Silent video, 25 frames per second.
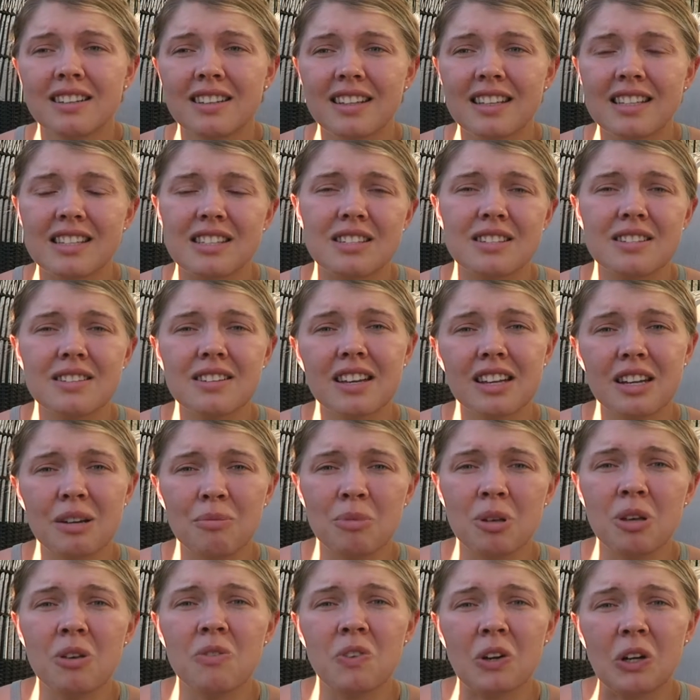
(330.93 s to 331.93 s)
It's gonna
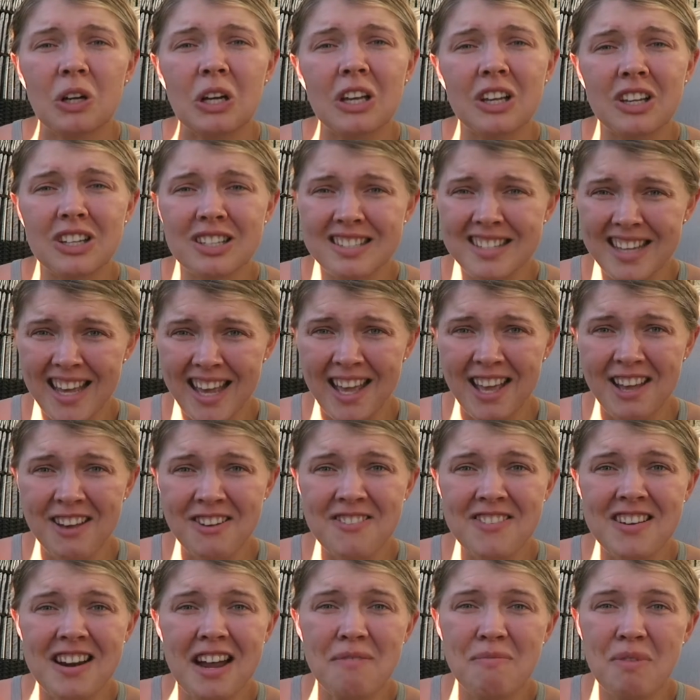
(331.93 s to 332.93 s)
be a very good day
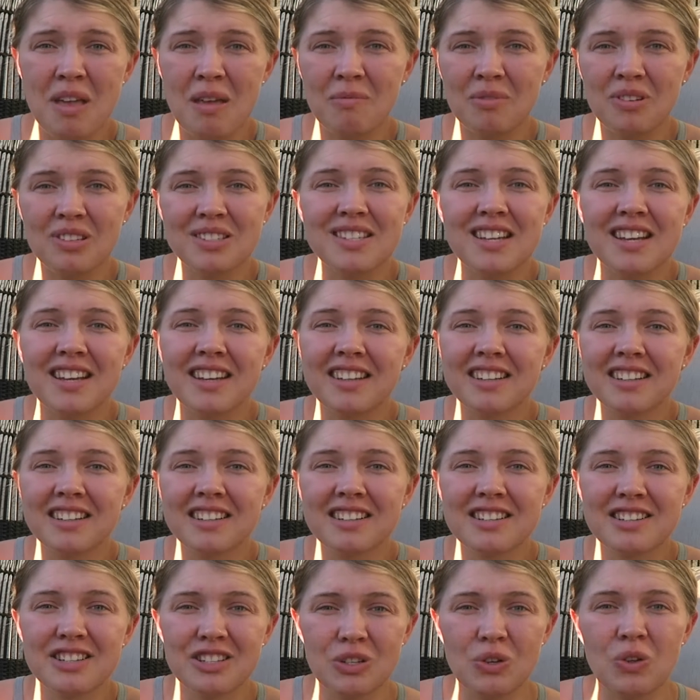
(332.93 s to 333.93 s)
when I'm able to
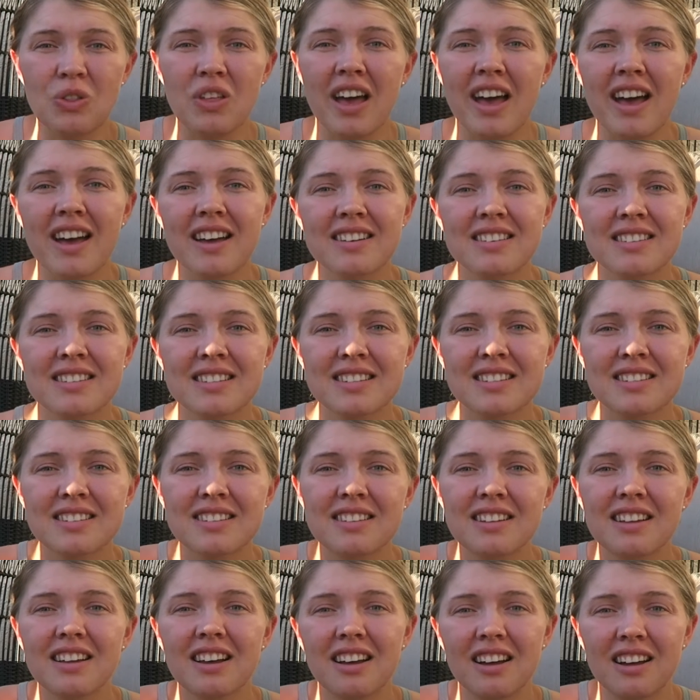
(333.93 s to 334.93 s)
do that
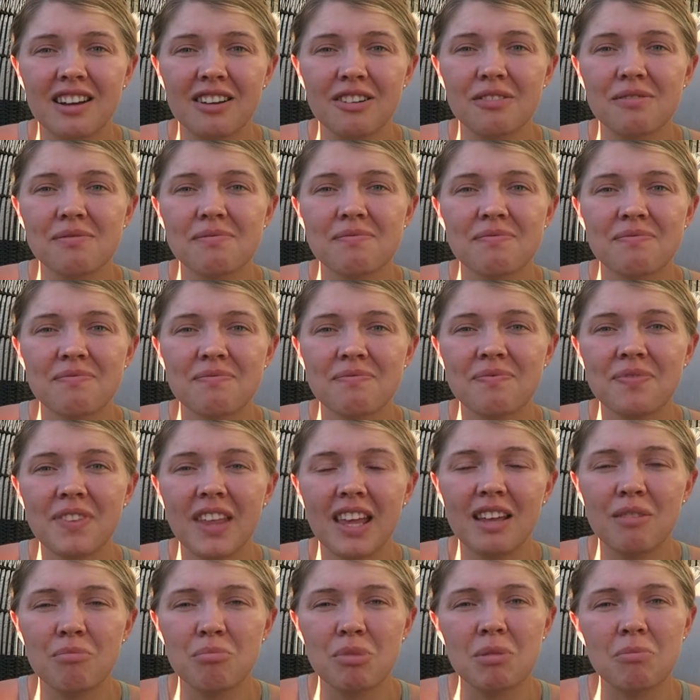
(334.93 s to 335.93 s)

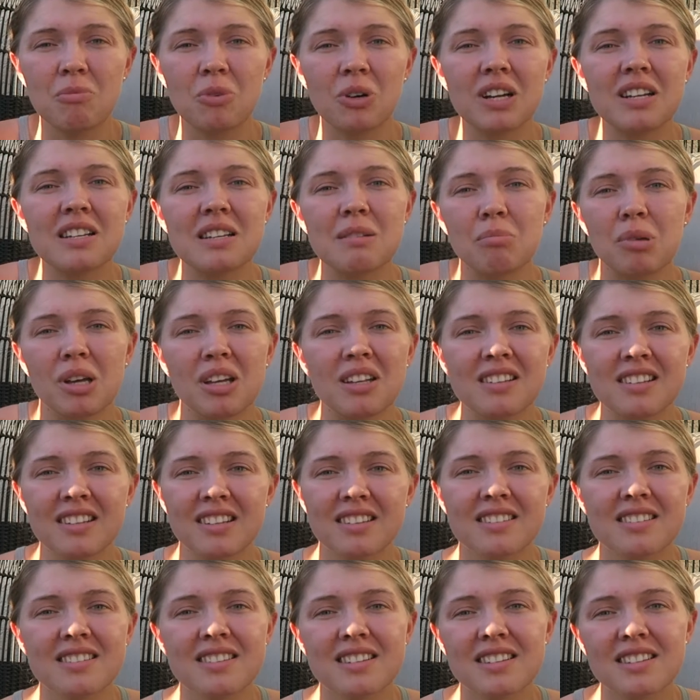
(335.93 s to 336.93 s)
and be more
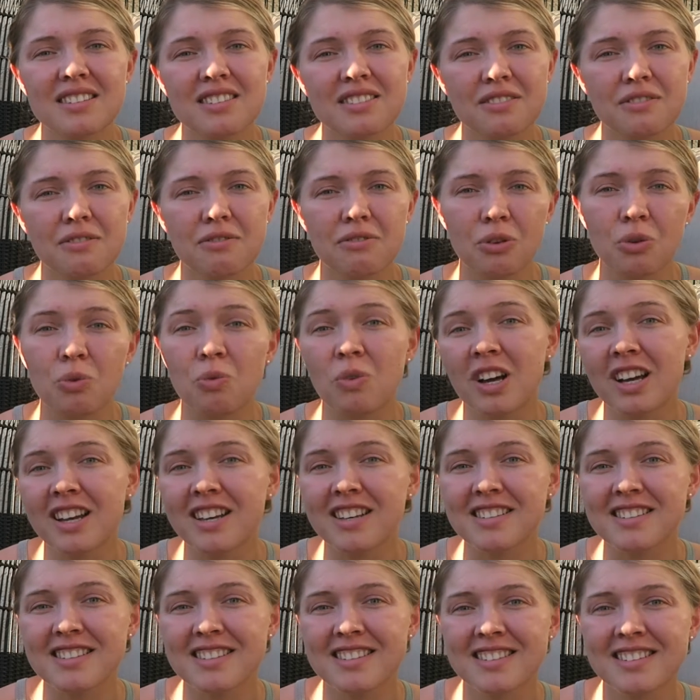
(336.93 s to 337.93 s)
independent
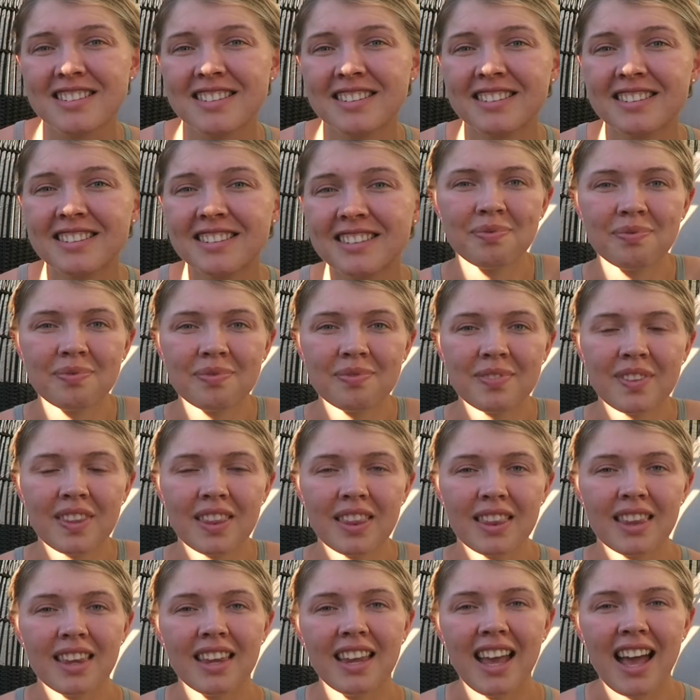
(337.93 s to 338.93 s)
food-wise.
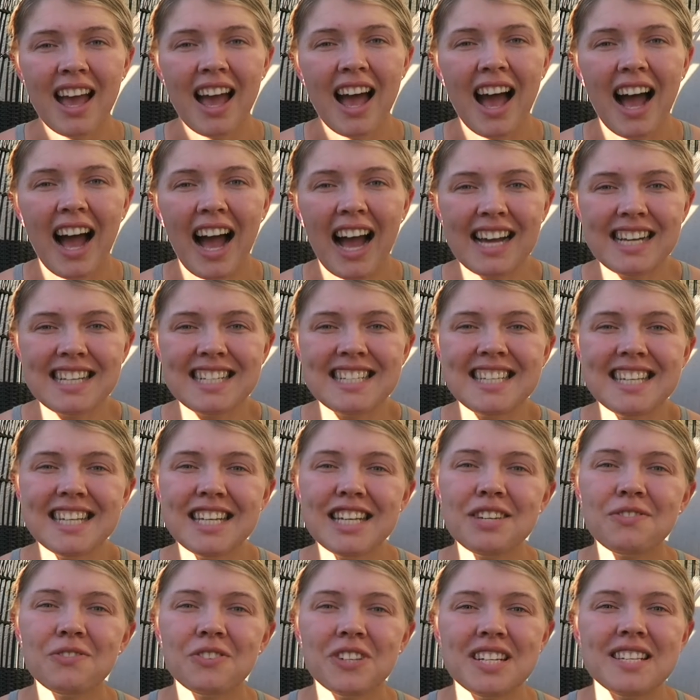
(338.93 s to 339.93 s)
I
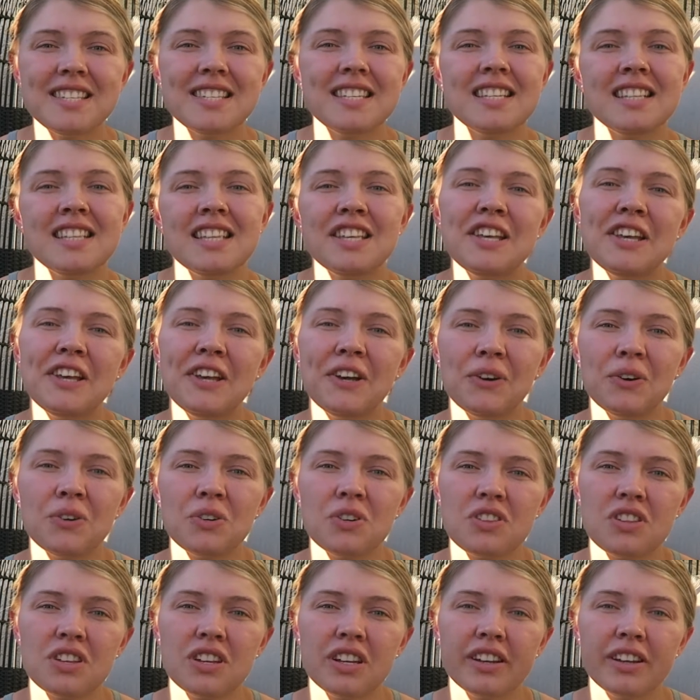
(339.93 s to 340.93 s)
did recently go
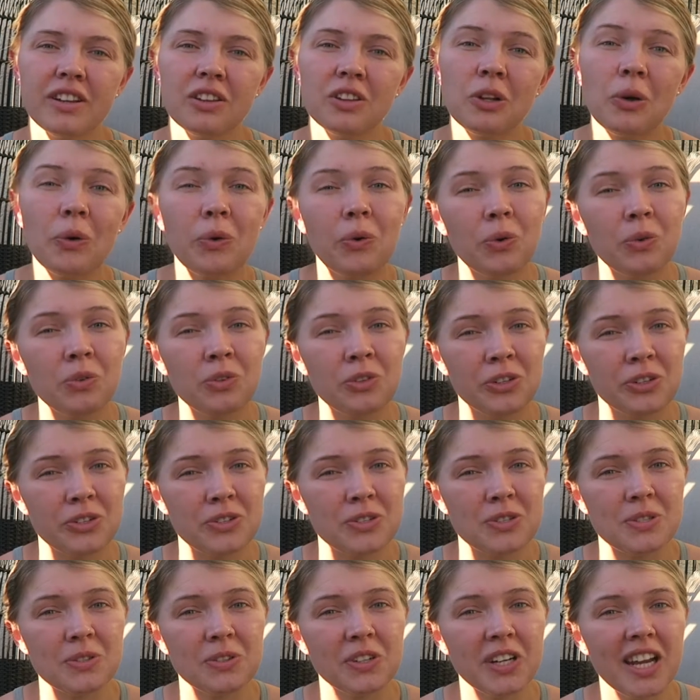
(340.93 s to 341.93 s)
to the local
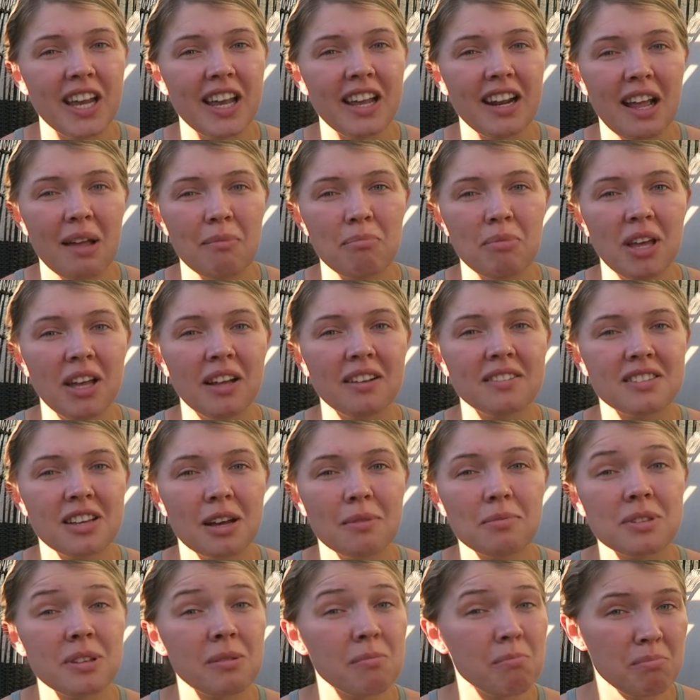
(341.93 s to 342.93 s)
nursery and I picked
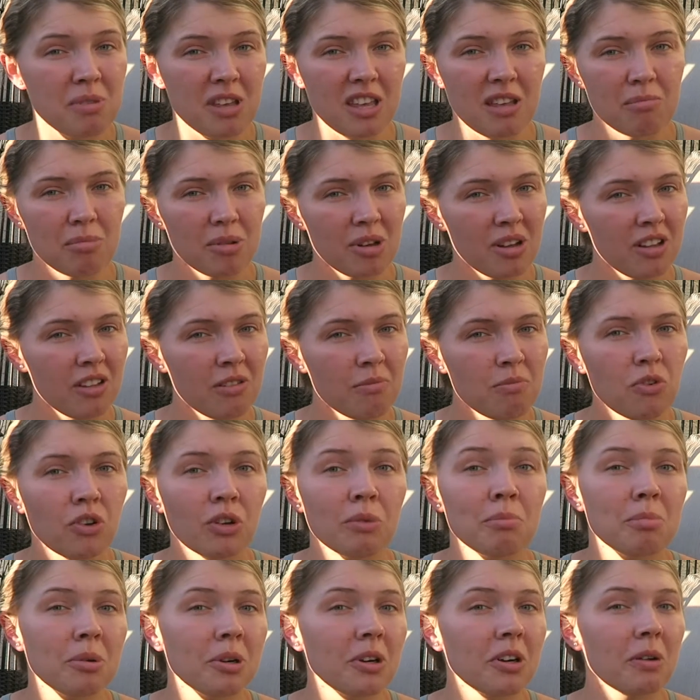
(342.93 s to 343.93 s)
up some bee balm or
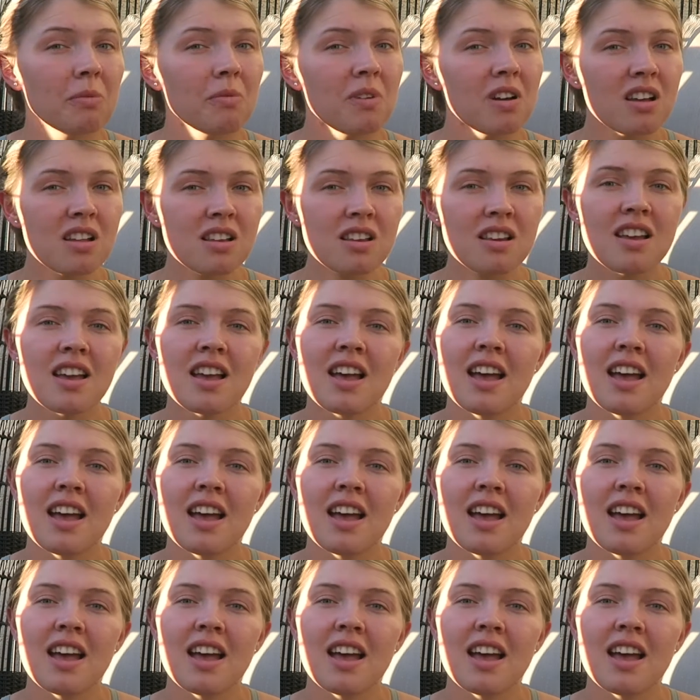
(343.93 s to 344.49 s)
bergamot,